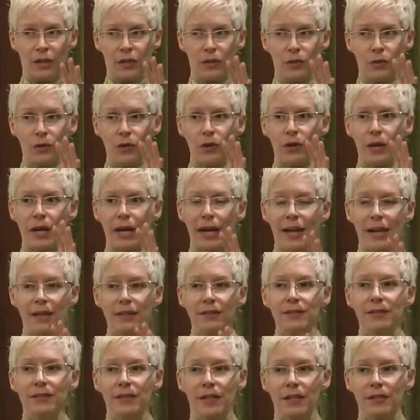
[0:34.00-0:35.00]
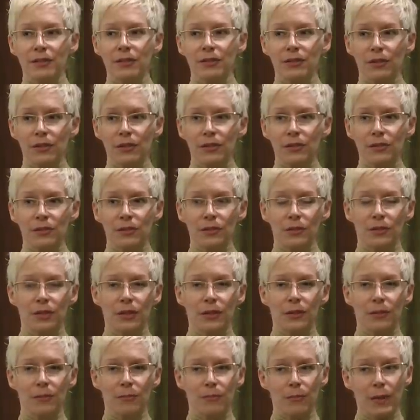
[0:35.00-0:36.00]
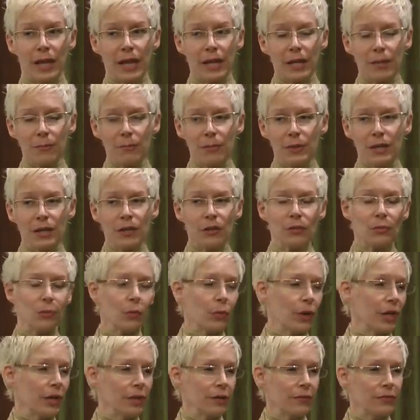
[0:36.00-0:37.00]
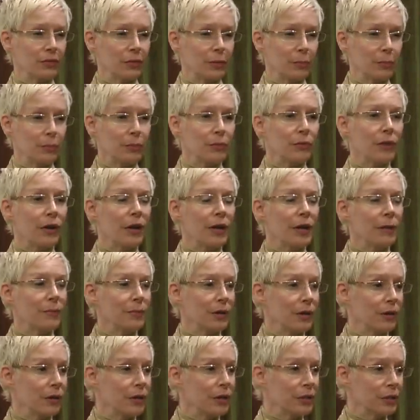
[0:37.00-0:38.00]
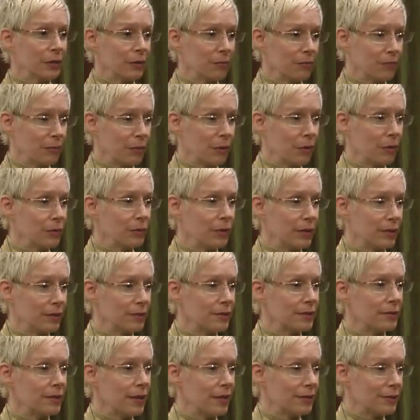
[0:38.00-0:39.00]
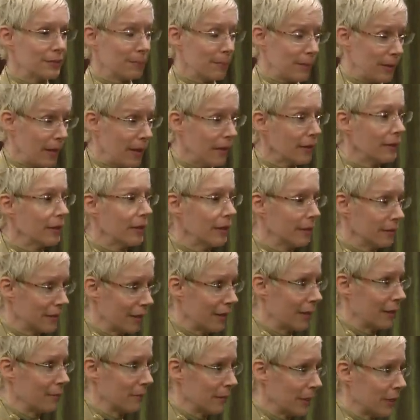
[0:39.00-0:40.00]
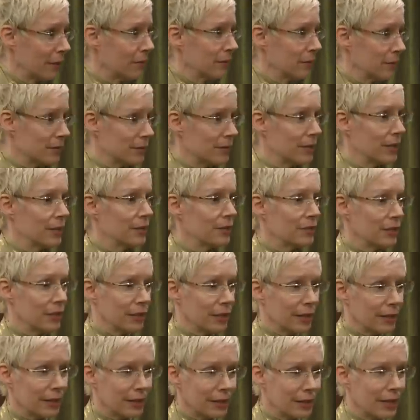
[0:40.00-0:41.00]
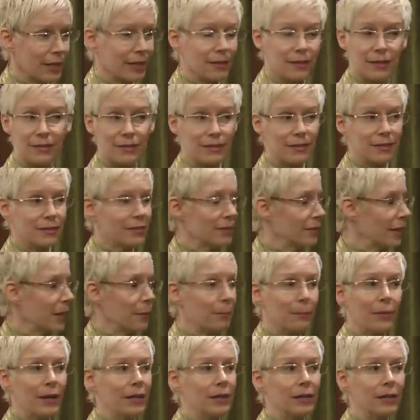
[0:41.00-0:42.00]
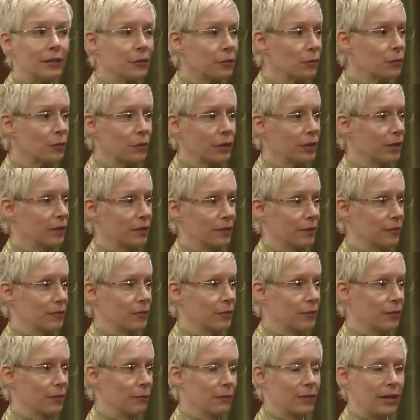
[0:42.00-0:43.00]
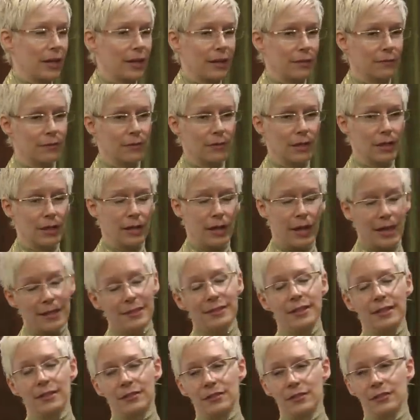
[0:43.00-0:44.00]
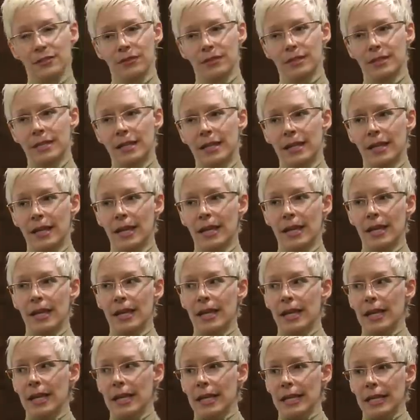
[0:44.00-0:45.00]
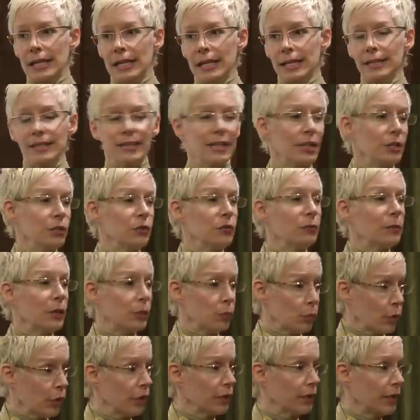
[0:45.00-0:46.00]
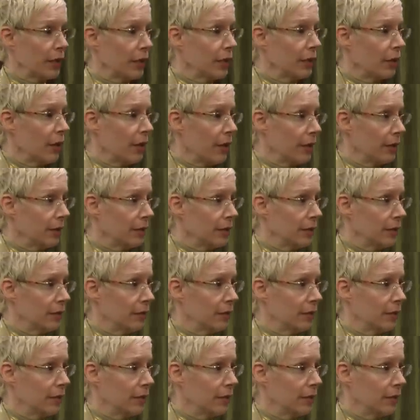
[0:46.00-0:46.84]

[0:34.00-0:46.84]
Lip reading: your ancestors may be one of the primary components that's blocking that manifestation. And again, this is not by ill will of your ancestors. Let's say you've been working on